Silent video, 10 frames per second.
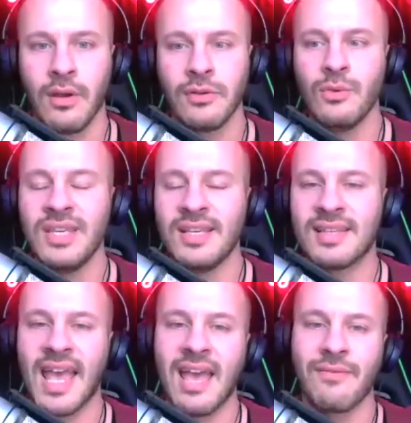You need
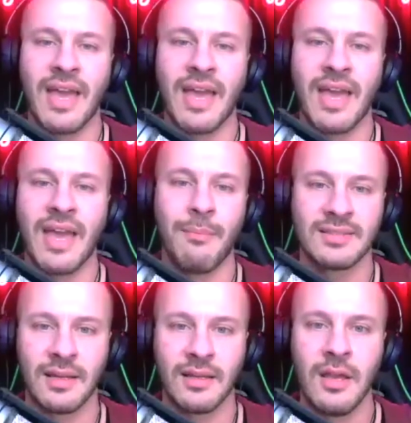to have that
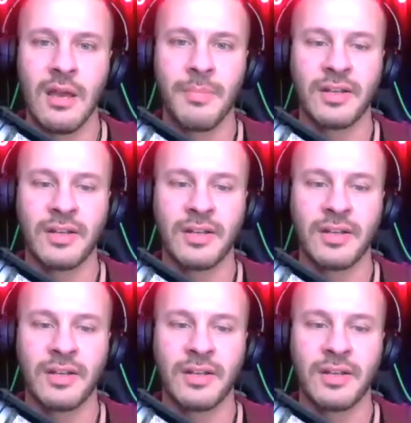mindset